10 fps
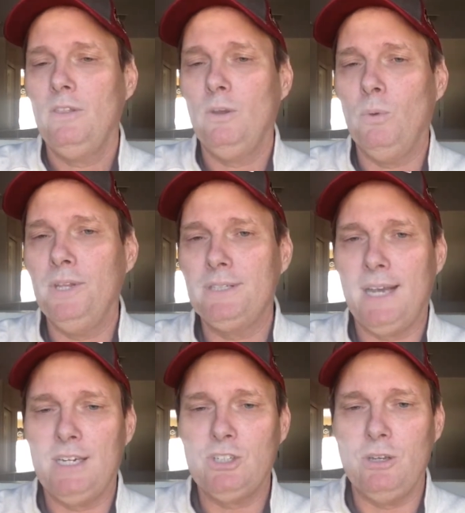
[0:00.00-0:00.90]
The one that's
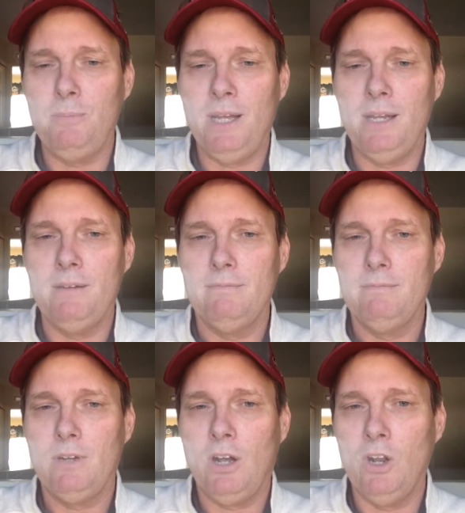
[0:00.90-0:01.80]
actually been
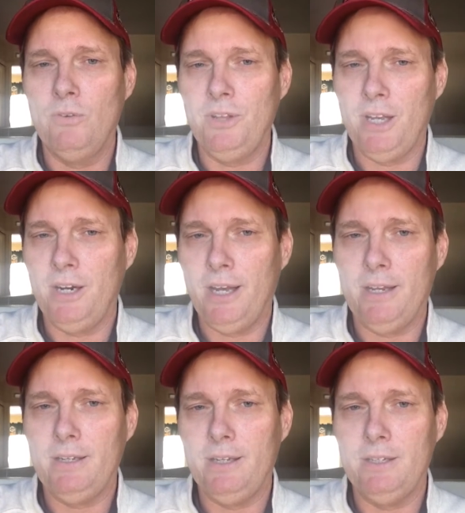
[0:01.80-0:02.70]
all over the
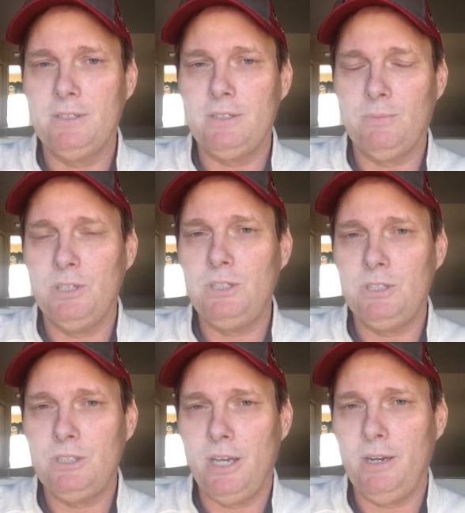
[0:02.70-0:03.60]
internet is what she
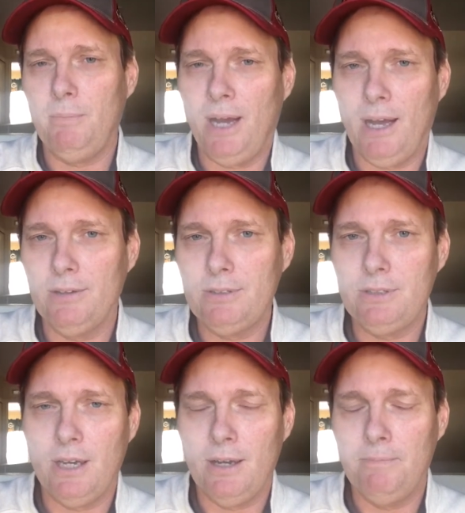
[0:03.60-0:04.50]
said about
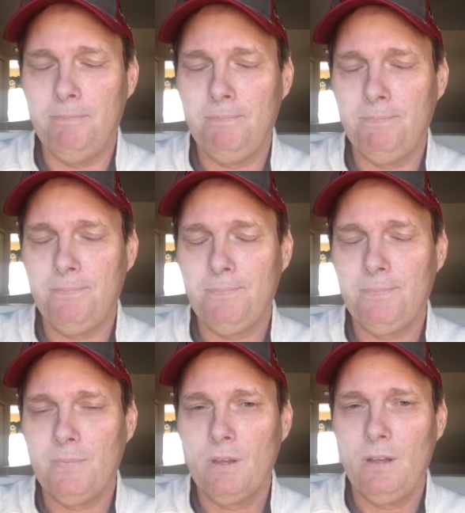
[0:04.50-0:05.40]

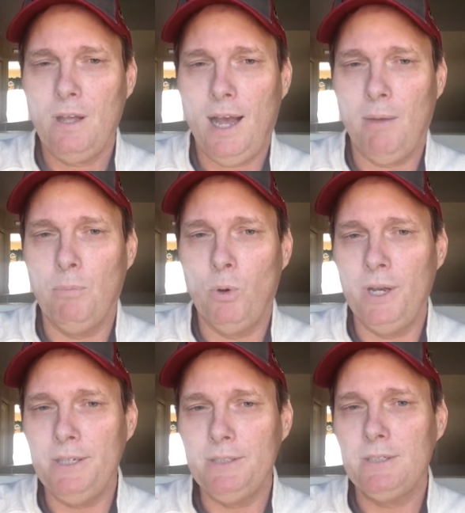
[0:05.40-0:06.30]
how
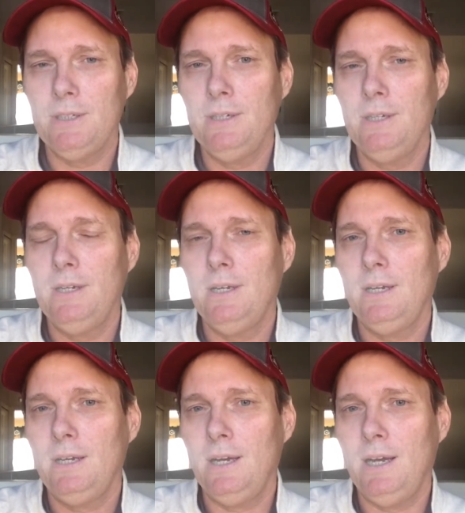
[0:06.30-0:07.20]
boys
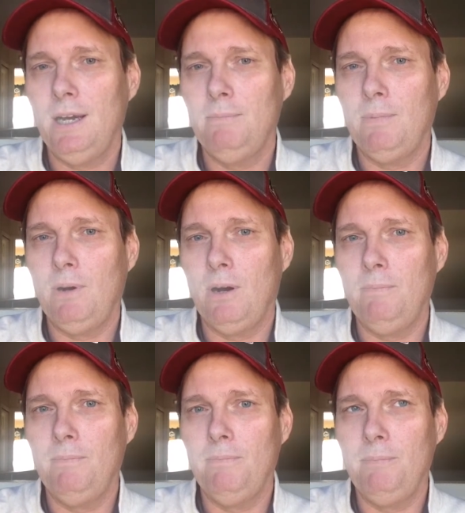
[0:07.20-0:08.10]

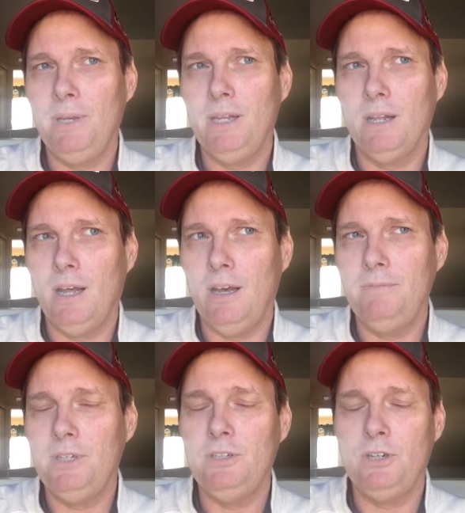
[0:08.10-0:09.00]
are being
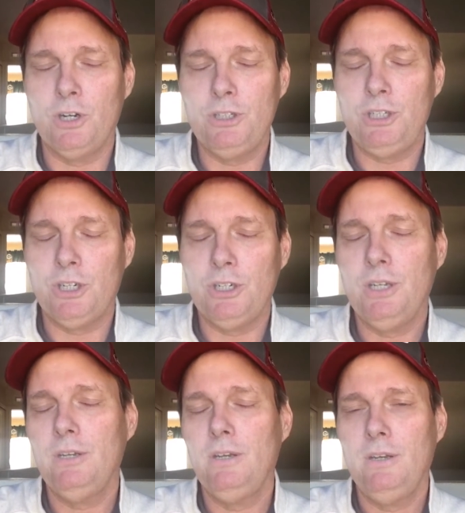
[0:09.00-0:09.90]
loved and nurtured
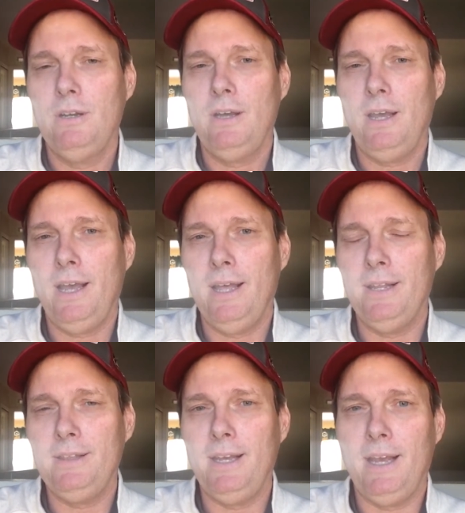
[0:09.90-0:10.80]
and
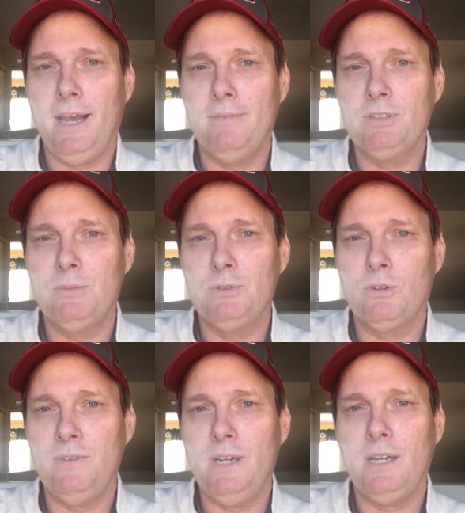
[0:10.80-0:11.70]
that they have some
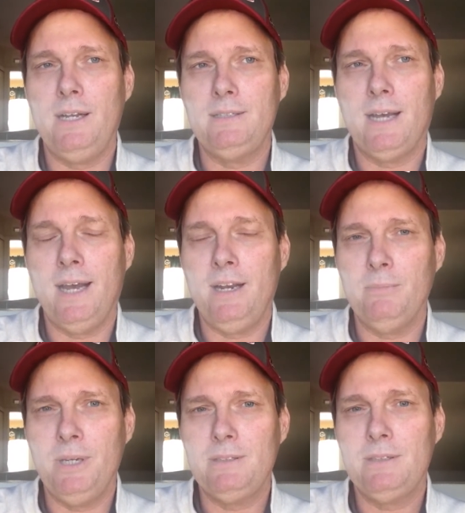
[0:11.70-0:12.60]
sort of an
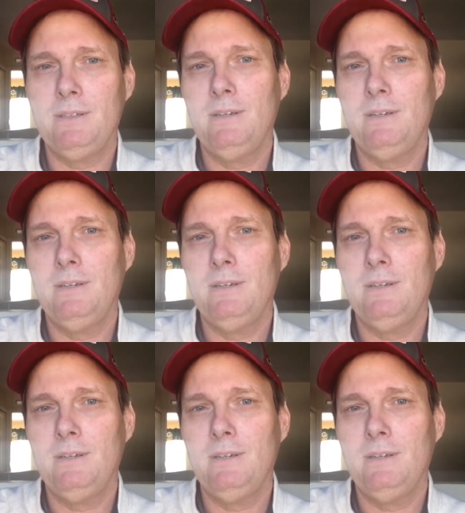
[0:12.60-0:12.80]
entitlement